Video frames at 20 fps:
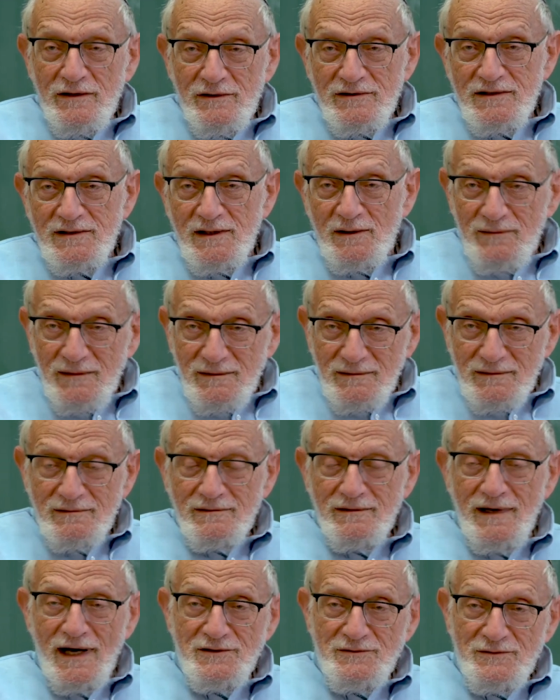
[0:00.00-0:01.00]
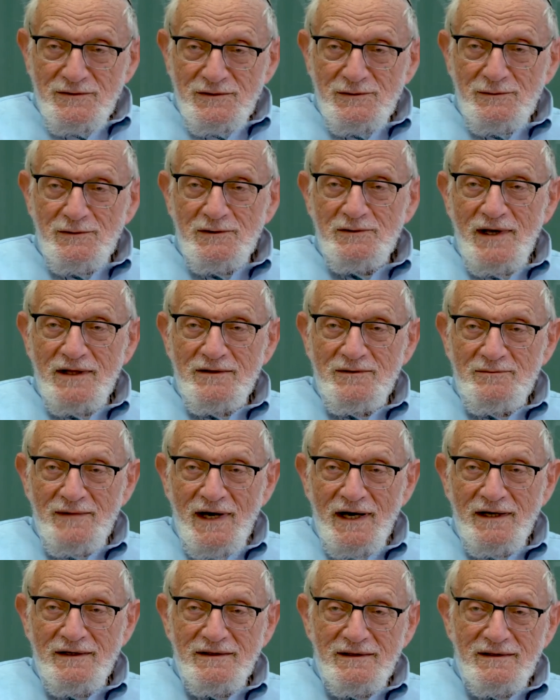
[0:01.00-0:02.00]
either some graduate school in
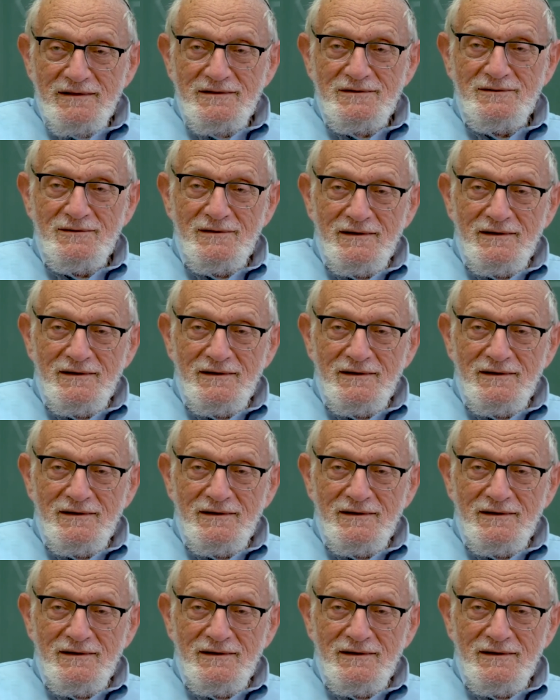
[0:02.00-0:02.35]
mathematics